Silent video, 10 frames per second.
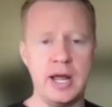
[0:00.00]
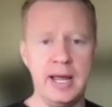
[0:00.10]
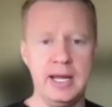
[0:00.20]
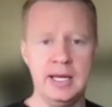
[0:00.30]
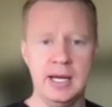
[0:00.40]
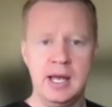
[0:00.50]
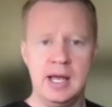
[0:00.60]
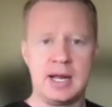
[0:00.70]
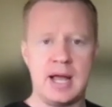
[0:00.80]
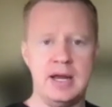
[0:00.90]
a
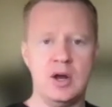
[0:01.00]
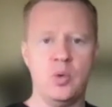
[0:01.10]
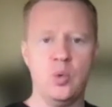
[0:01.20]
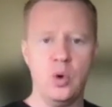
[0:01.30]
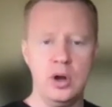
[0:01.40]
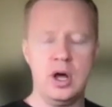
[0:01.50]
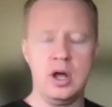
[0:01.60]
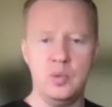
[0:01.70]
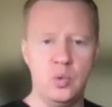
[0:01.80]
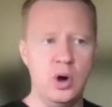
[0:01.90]
kind of
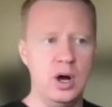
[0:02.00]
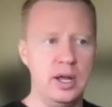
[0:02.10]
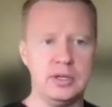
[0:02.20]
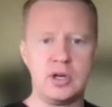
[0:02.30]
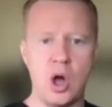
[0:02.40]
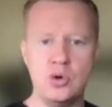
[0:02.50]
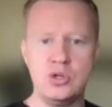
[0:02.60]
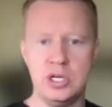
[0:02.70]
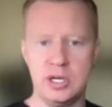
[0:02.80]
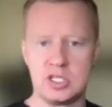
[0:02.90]
one-on-one
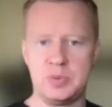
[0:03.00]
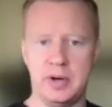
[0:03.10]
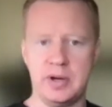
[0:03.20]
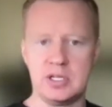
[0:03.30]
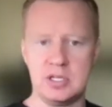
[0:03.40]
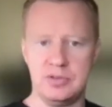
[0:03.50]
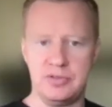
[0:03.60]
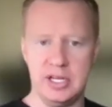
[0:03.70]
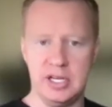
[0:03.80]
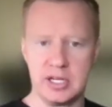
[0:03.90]
coaching experience in
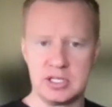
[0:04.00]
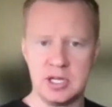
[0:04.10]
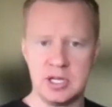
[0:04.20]
Phoenix.